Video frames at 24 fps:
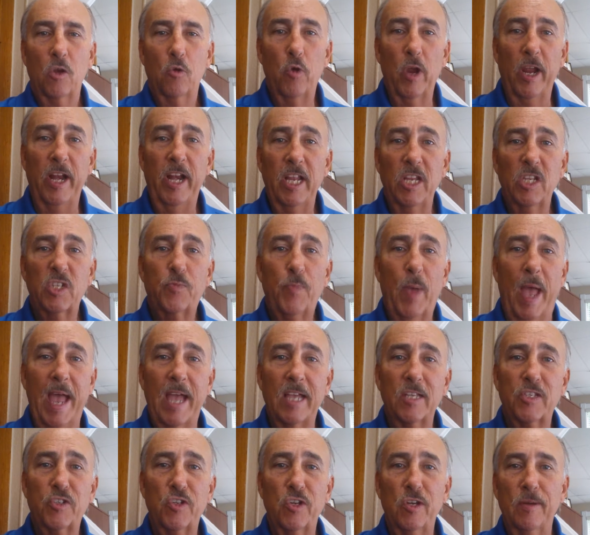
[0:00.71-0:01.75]
Greetings,
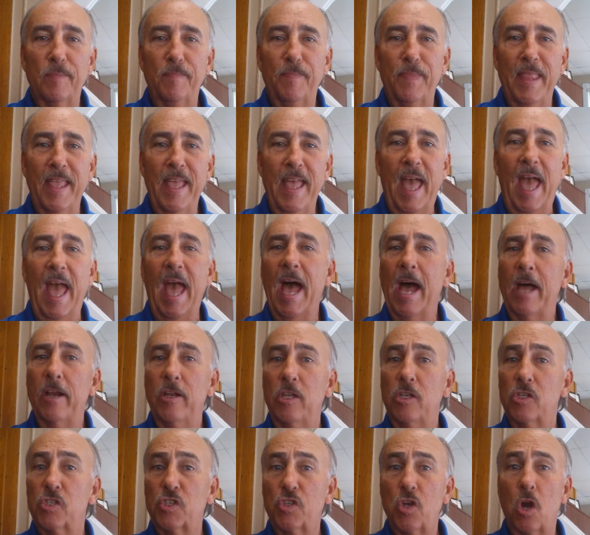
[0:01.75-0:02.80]
Pastor. How
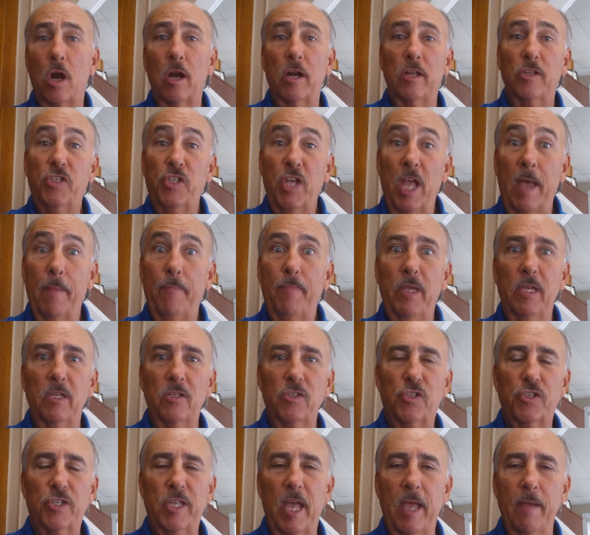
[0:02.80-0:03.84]
do you start a
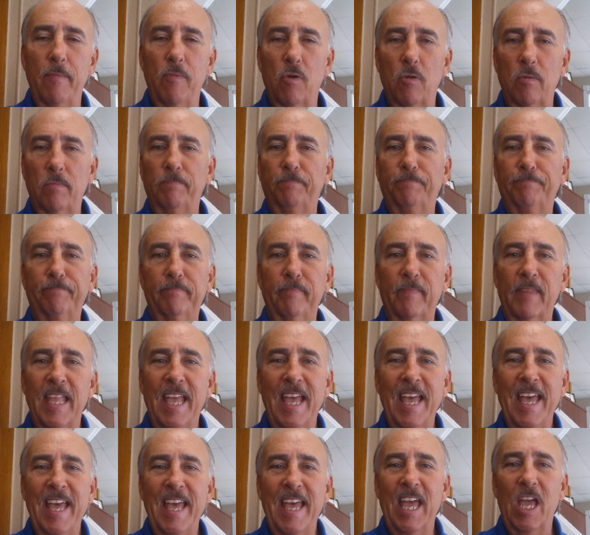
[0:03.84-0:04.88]
champions table?
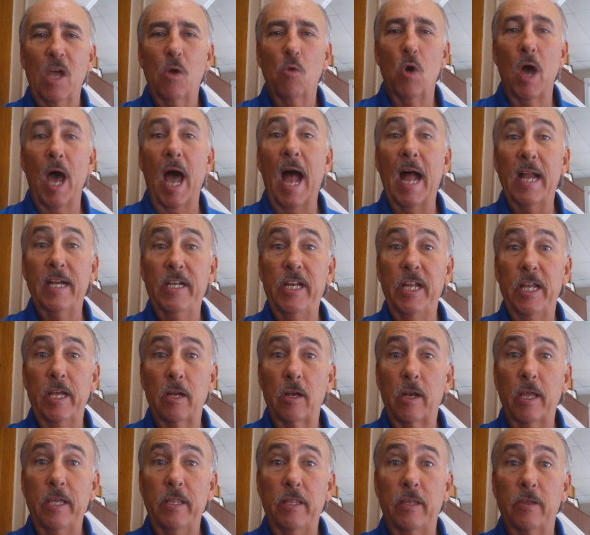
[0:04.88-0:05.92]
Well,
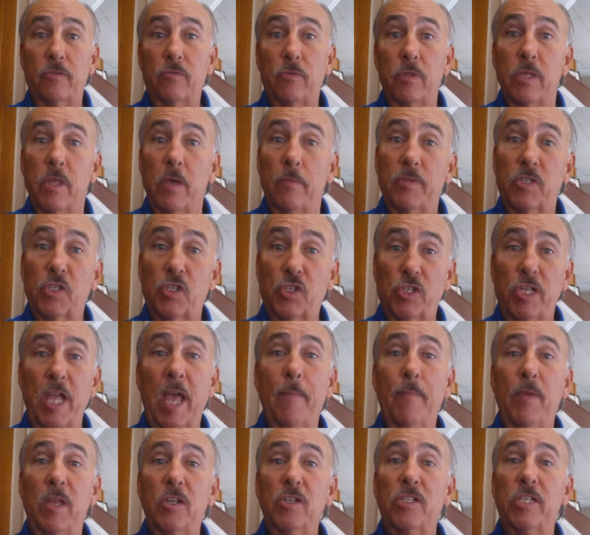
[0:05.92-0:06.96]
ideally, the
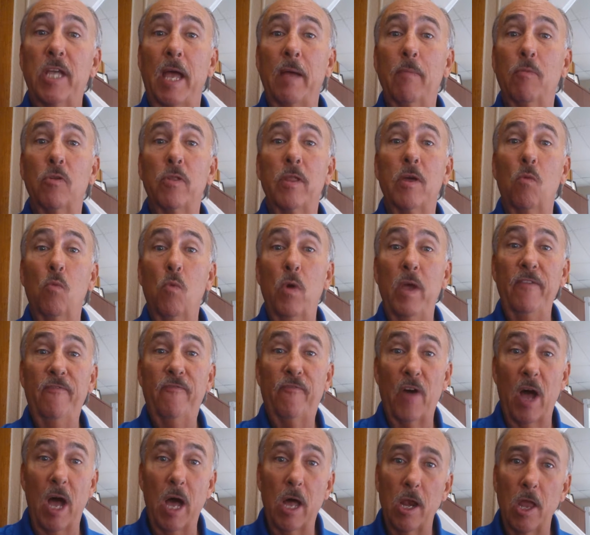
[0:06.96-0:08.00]
champion table that we
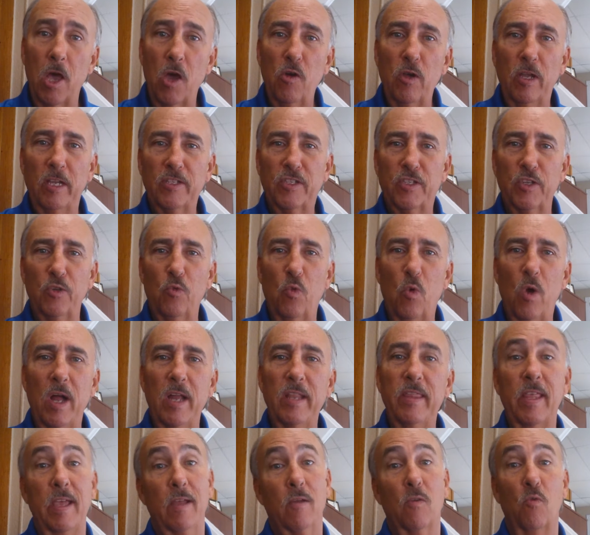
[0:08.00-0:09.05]
follow is the
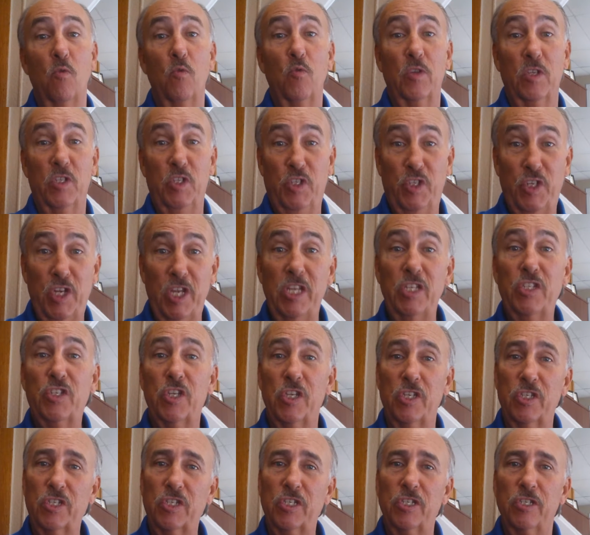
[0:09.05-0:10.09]
one that
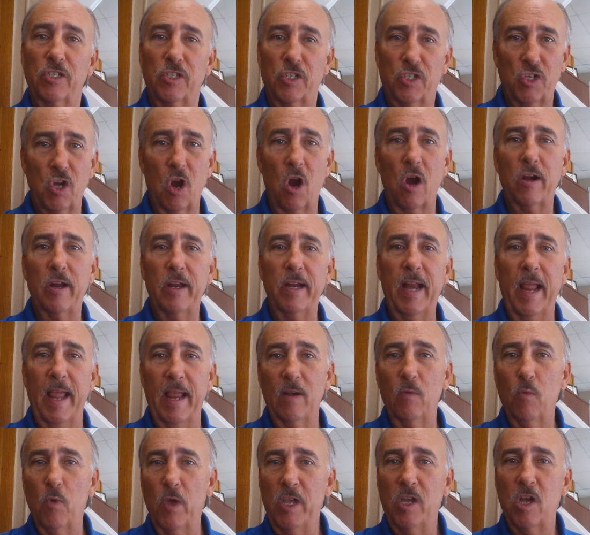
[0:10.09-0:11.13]
Jesus started,
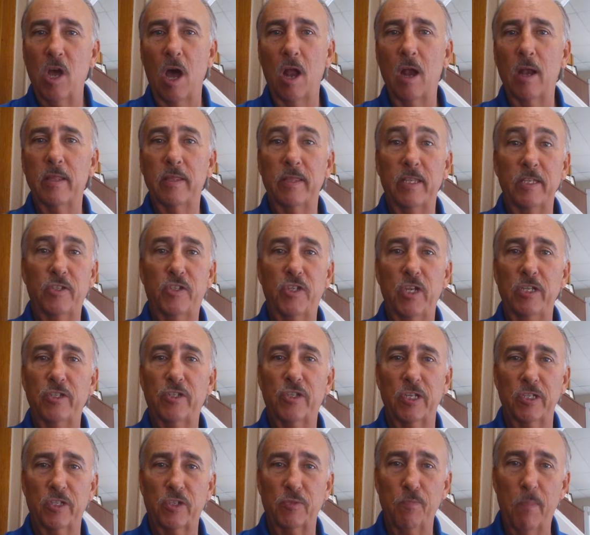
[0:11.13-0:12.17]
and we call it the
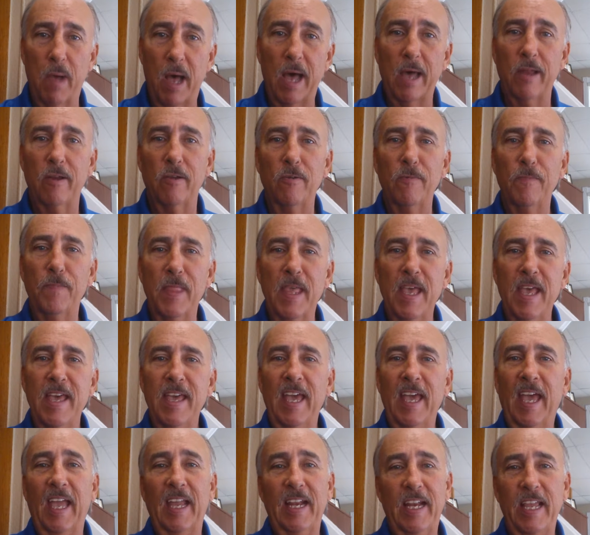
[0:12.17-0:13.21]
Jesus model.
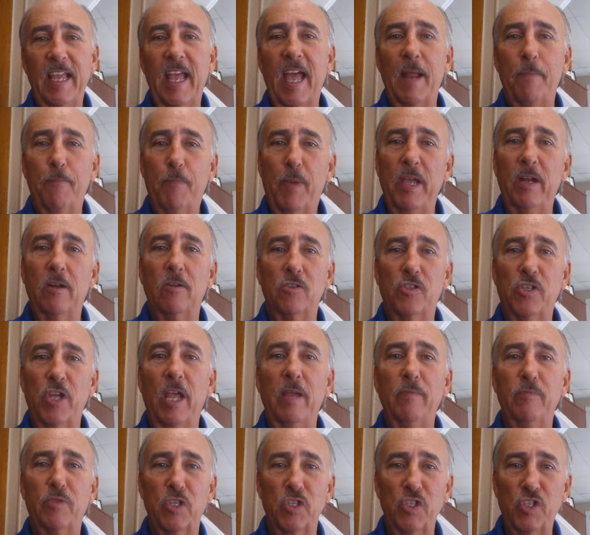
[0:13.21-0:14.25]
And he had Peter,
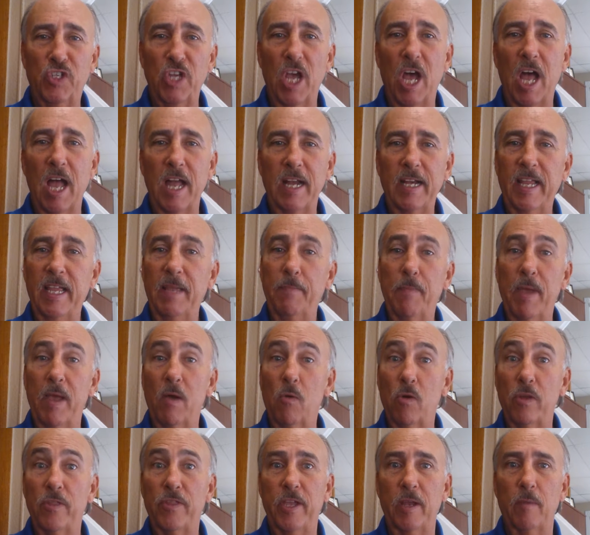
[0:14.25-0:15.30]
James, and John. He
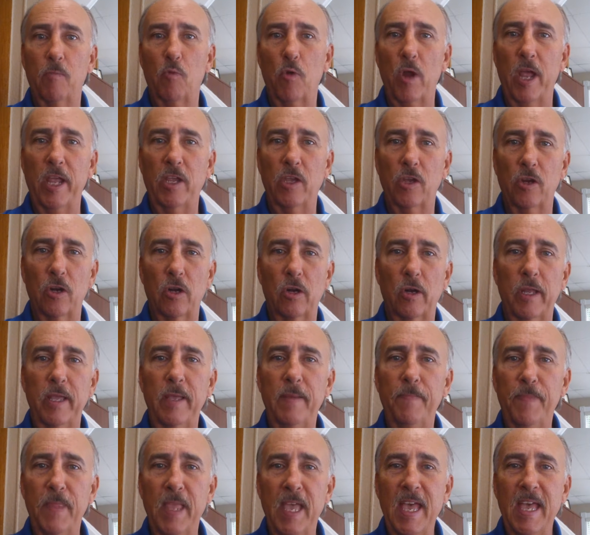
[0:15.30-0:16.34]
met with them
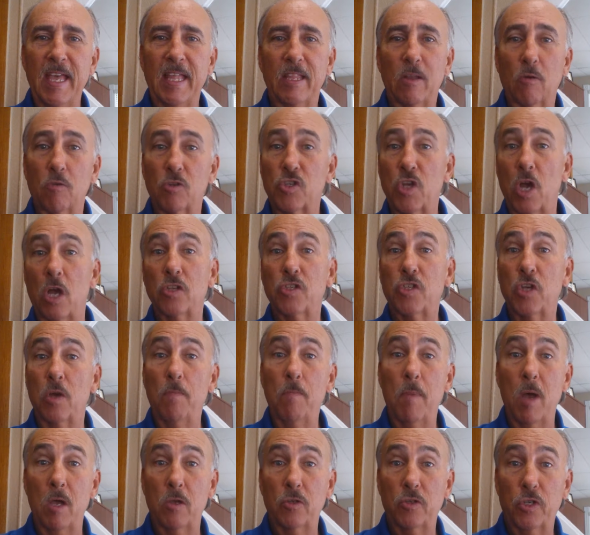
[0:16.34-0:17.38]
regularly. There was also
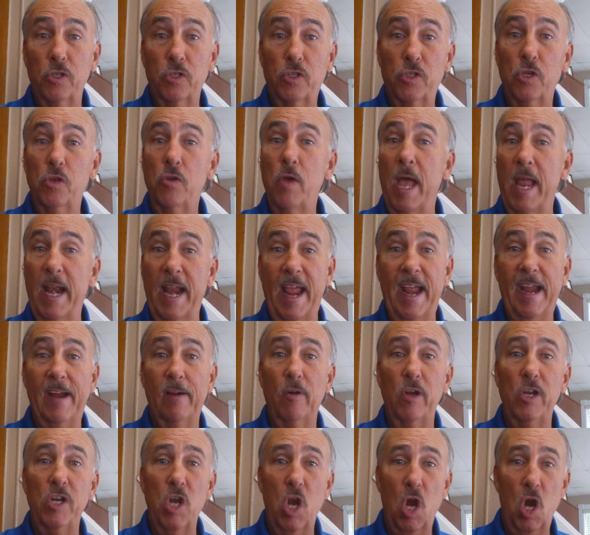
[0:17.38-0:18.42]
Moses, who had
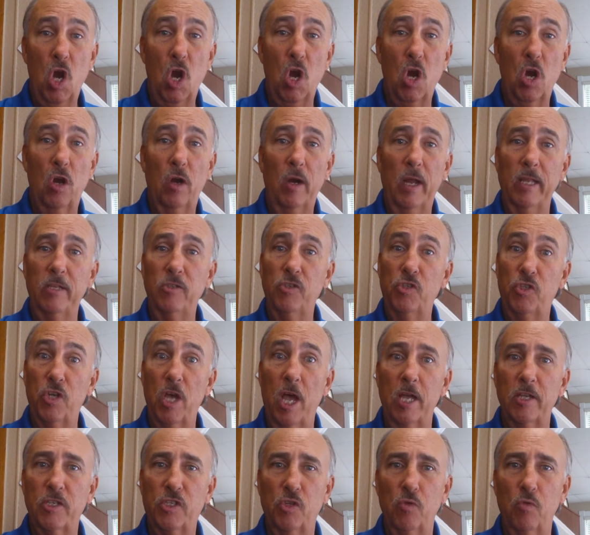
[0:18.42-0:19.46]
Aaron, Hur, and
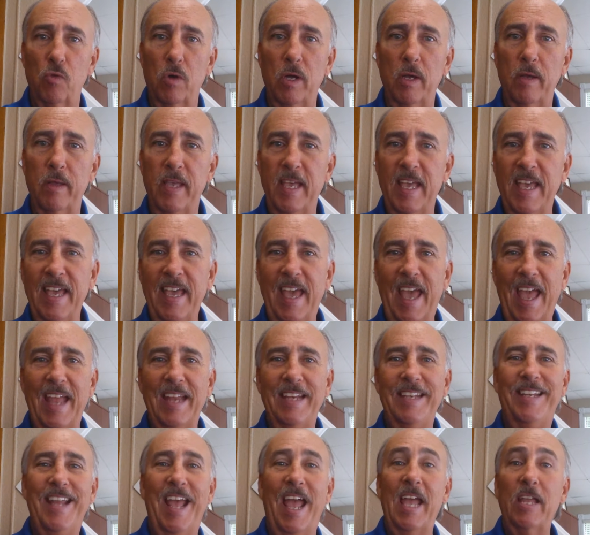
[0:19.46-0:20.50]
Joshua,
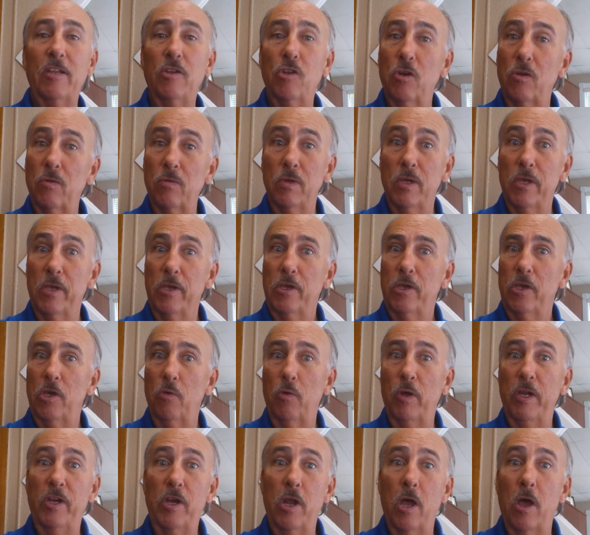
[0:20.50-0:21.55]
and Daniel, who
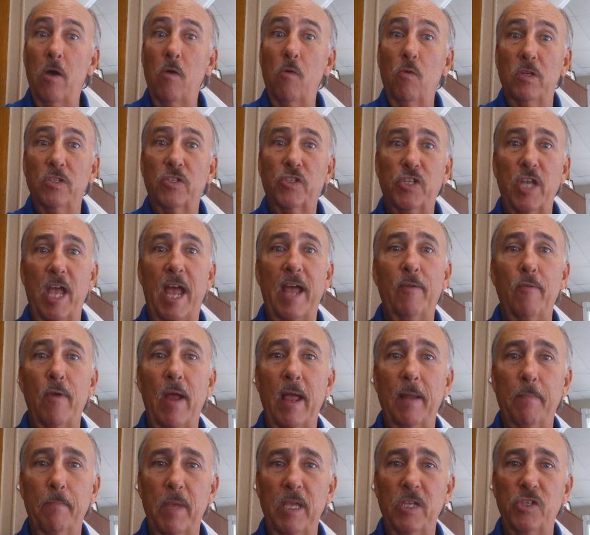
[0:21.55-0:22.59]
we know was
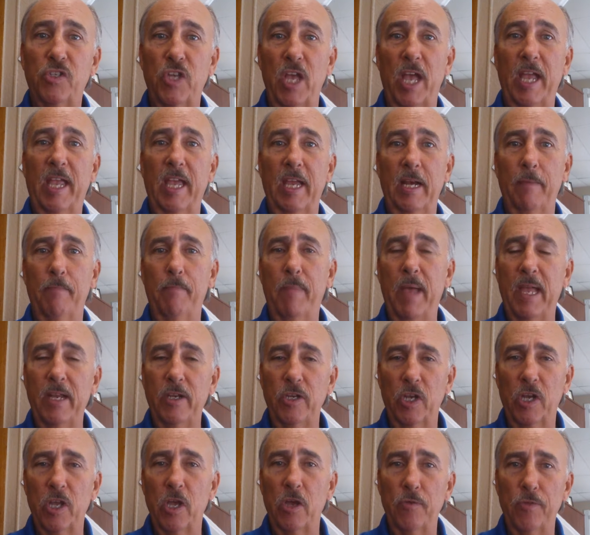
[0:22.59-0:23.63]
Shadrach, Meshach, and
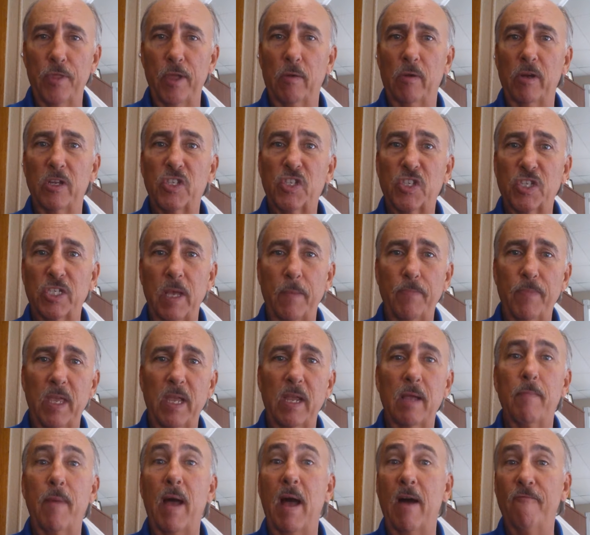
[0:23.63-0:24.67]
Abednego. There is
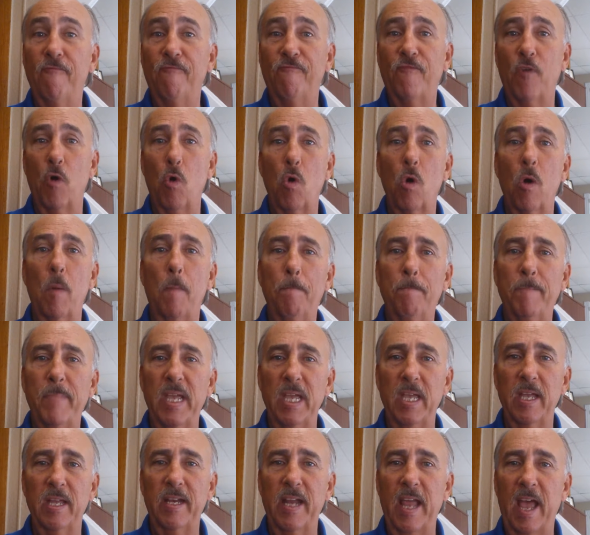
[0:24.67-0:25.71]
something about four
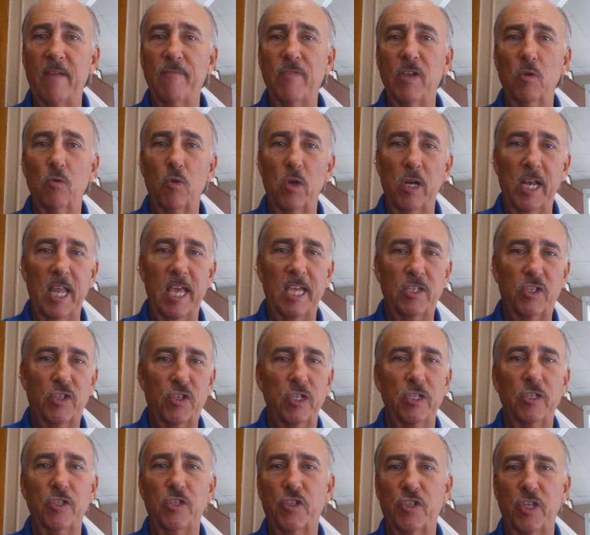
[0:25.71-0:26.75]
men having
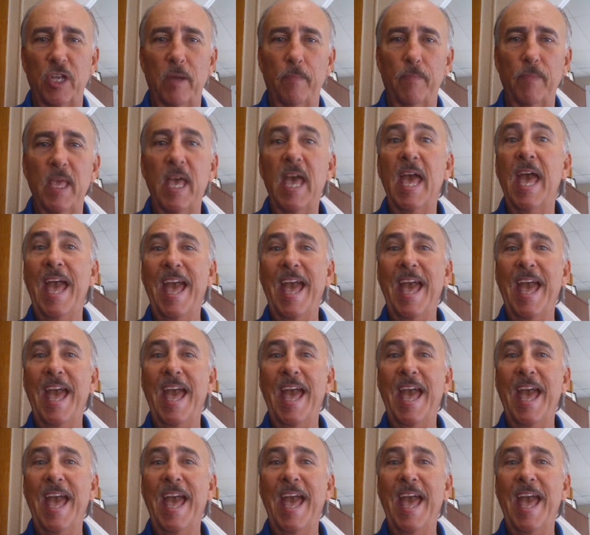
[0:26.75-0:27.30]
relationship.